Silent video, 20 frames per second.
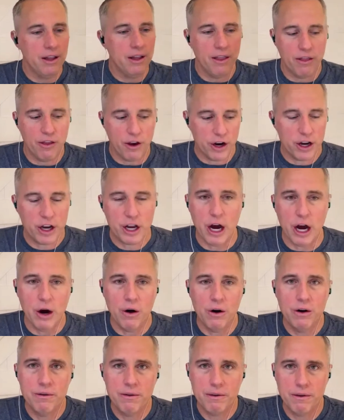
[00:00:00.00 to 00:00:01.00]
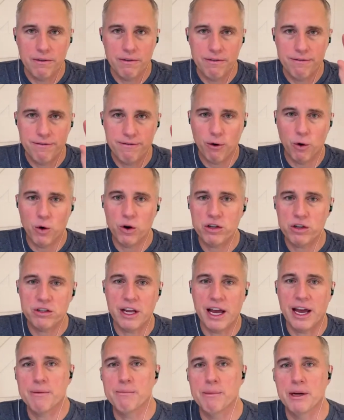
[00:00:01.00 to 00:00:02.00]
There you go four
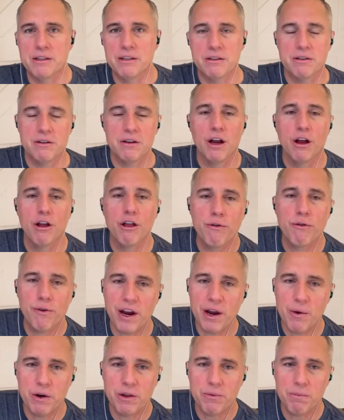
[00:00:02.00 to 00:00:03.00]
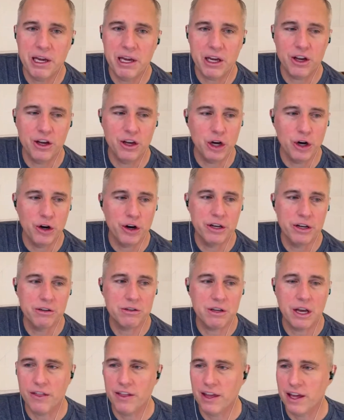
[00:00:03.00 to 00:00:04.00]
segments, three with Pete Quinones.
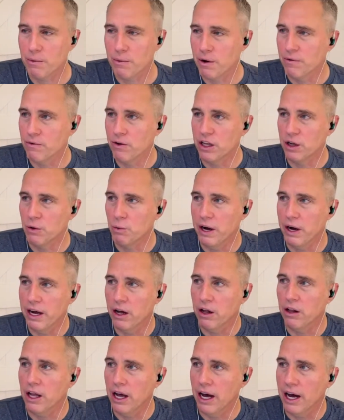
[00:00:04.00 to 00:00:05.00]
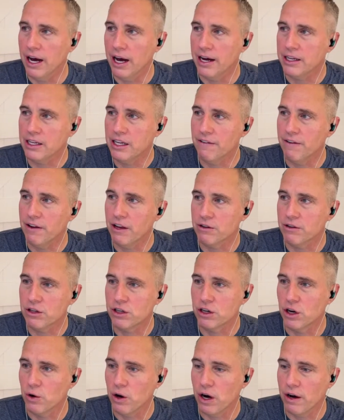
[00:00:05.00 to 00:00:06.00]
I think it went really well. Uh, give his
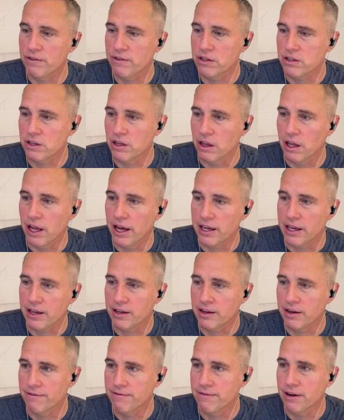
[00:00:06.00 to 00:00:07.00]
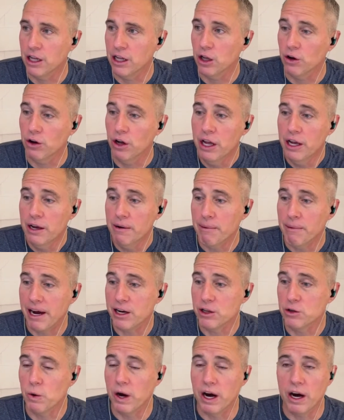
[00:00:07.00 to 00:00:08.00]
show, obviously, a like and a follow. Mine
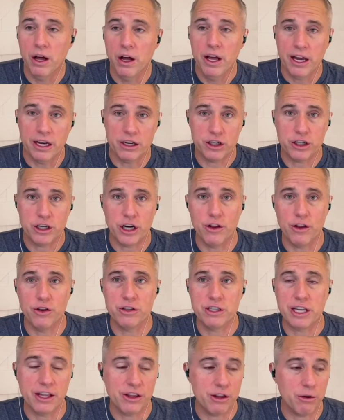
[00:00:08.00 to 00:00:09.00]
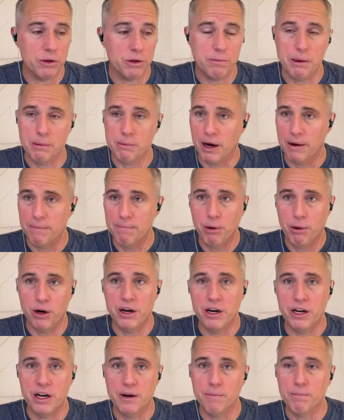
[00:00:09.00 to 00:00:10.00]
as well. And share this out there with people. I'm putting
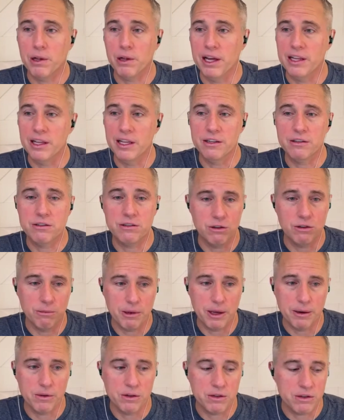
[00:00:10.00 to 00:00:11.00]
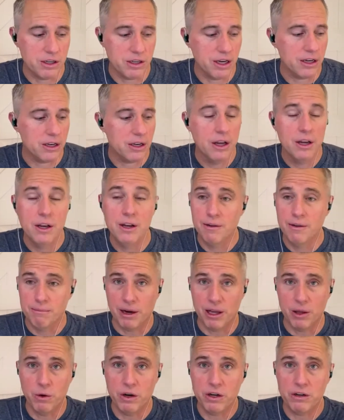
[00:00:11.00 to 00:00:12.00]
it in a playlist. You'll be able to see it. By
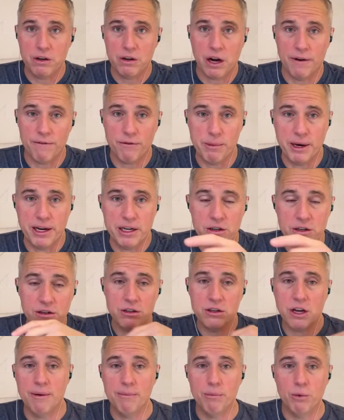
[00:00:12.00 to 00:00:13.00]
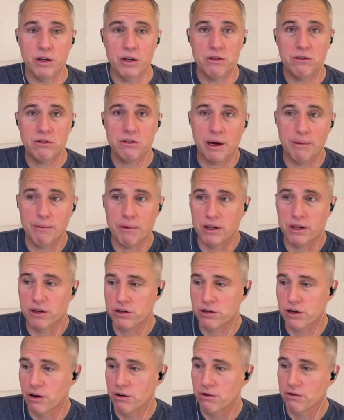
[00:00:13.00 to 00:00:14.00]
the way, confirmation Tom Woods coming on the
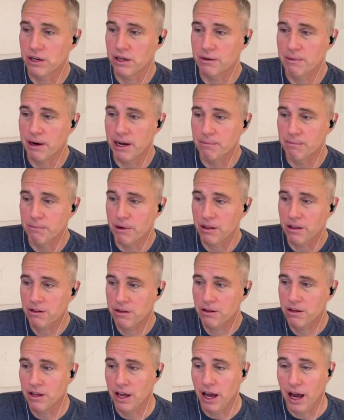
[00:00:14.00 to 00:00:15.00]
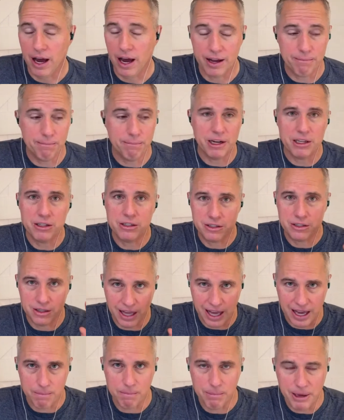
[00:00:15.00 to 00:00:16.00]
show in about a month. Uh, I must
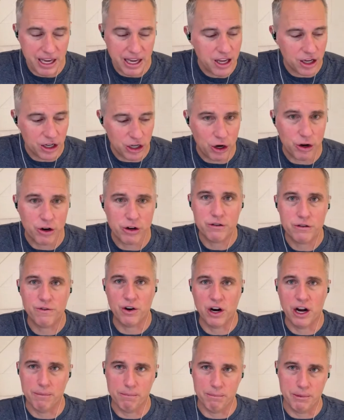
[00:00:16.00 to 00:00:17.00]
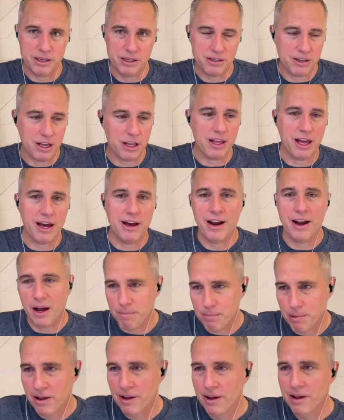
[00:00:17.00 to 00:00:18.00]
thank Pete Quinones for helping me set that
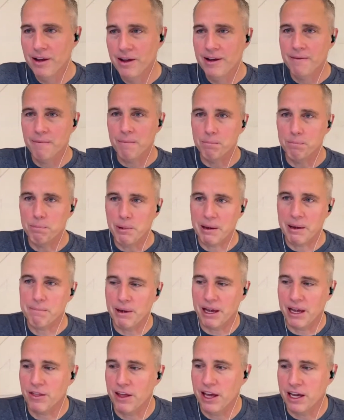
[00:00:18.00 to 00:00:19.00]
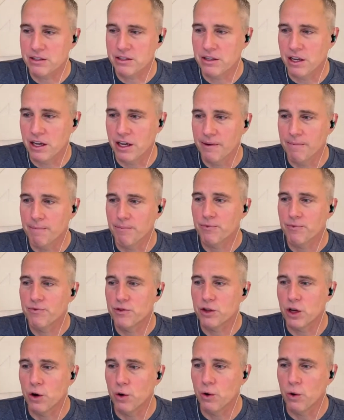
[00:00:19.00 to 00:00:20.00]
up. Big, big thanks to him.
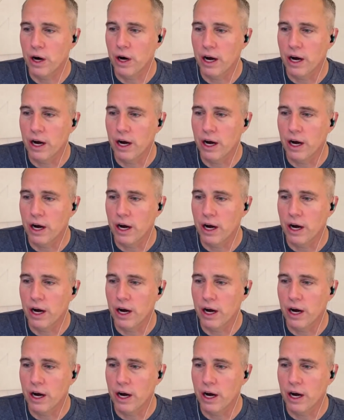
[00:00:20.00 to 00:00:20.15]
So,